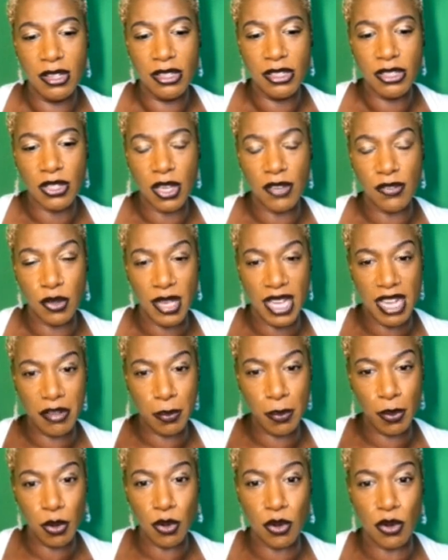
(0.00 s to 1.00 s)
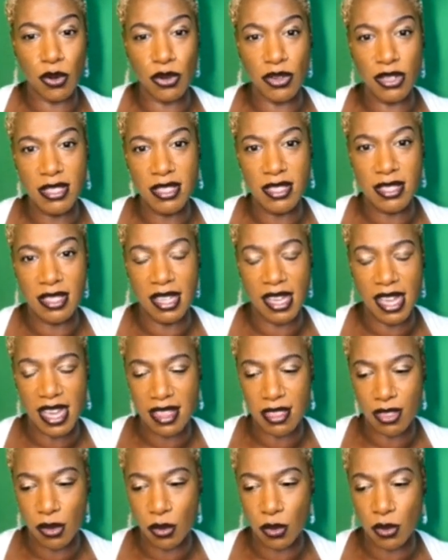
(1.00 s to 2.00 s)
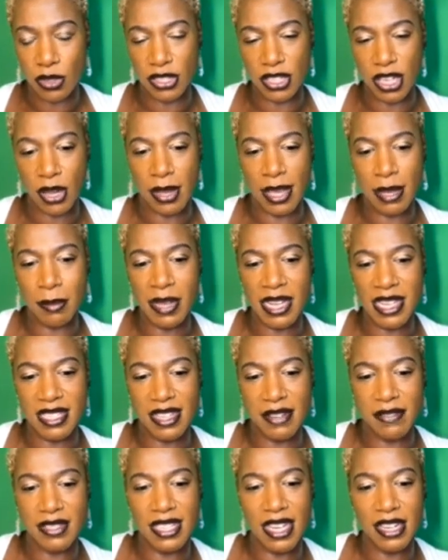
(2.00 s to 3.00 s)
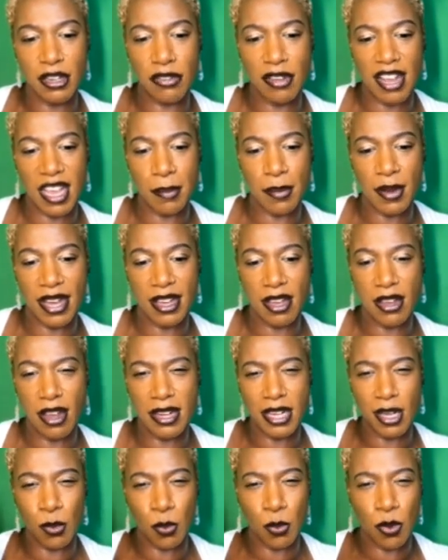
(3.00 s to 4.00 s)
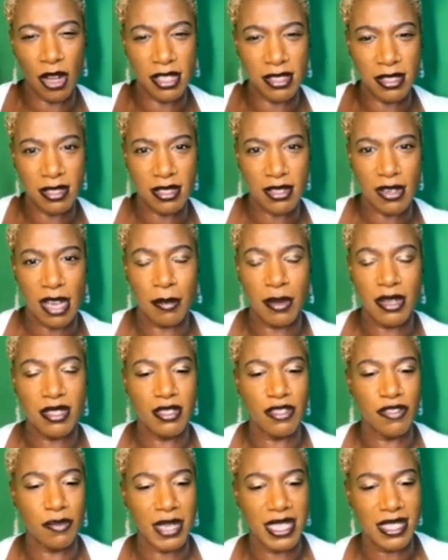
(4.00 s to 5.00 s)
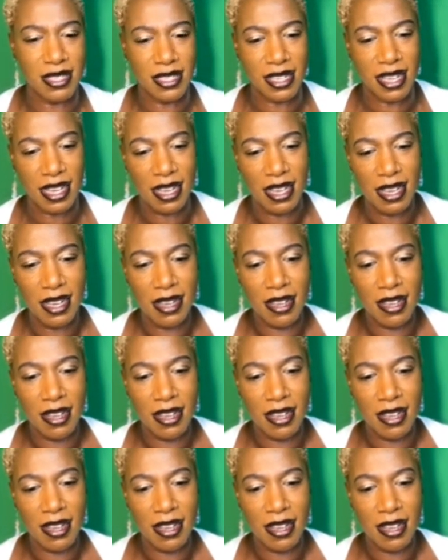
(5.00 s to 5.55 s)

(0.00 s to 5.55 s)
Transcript: So if you hear a pause in the audio, it means they've said grape, but I heard it once, so I must have missed it.